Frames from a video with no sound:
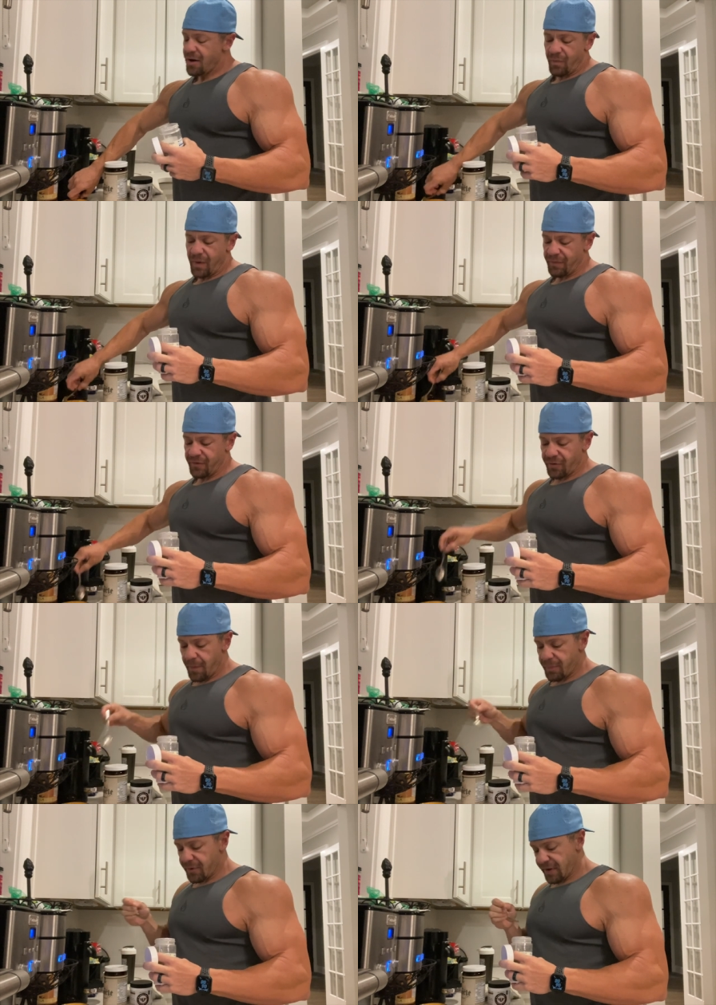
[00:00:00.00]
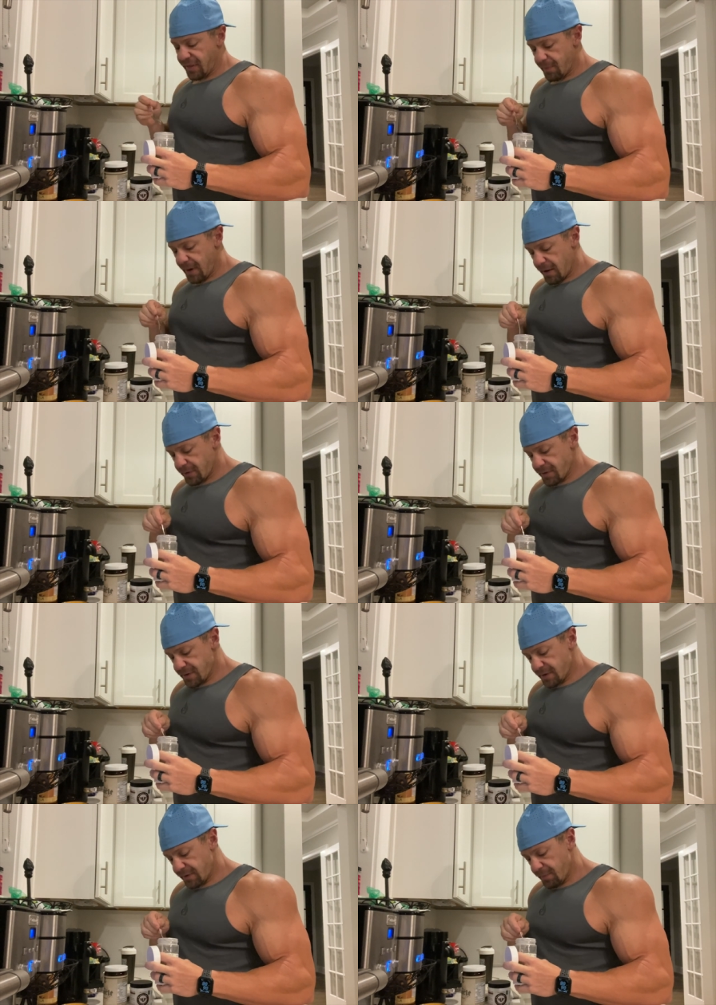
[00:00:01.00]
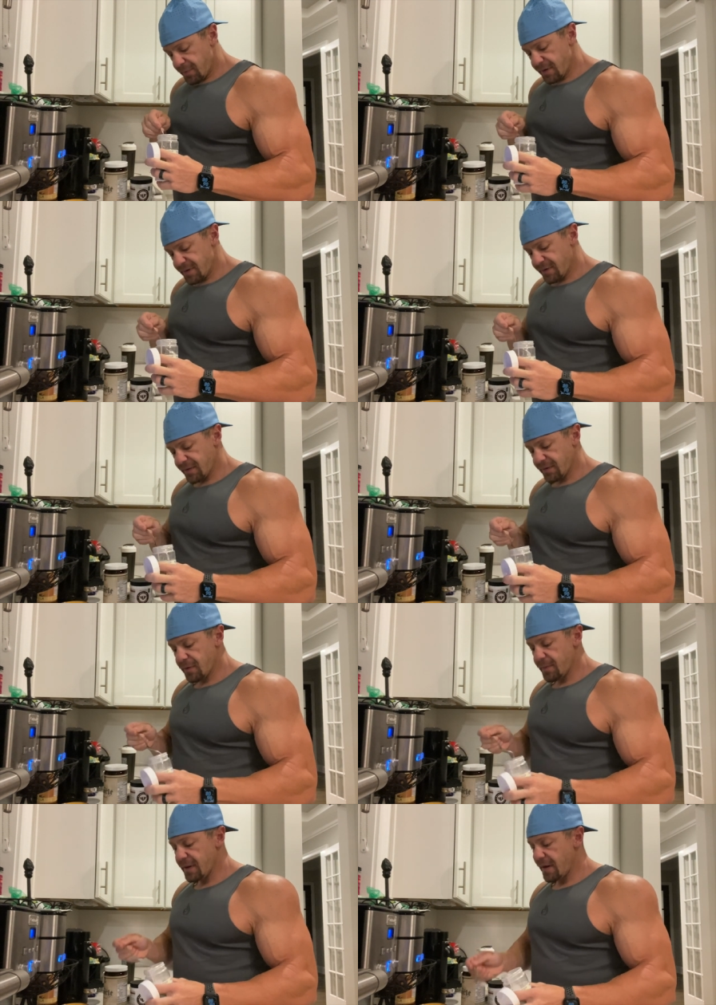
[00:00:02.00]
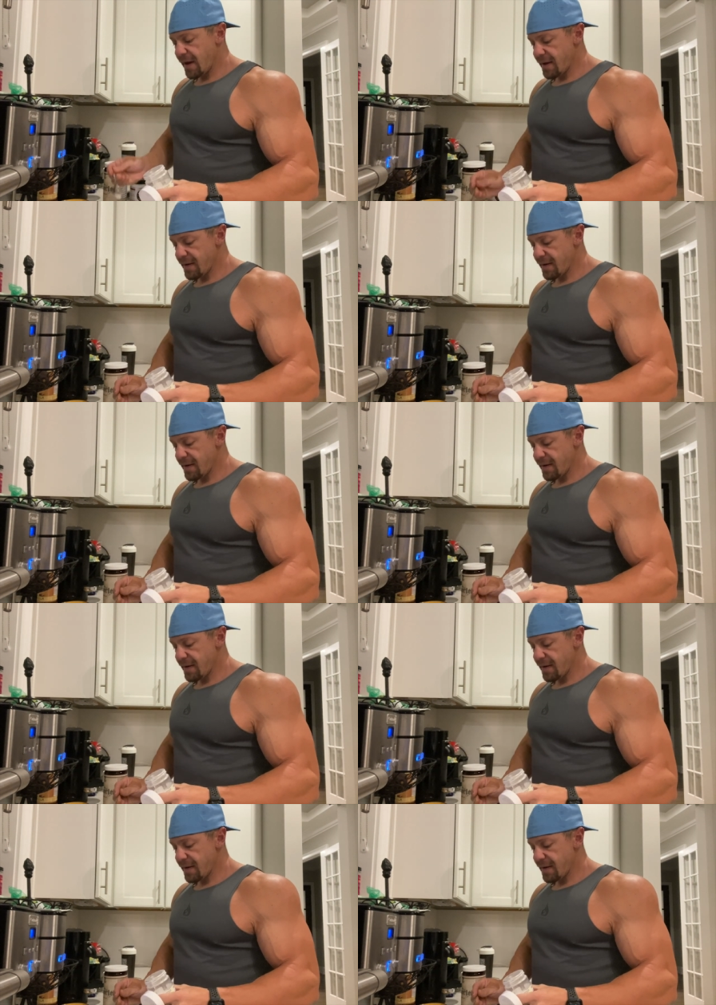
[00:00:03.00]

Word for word: We got the droppers and the powders. So I put just a little bit of that,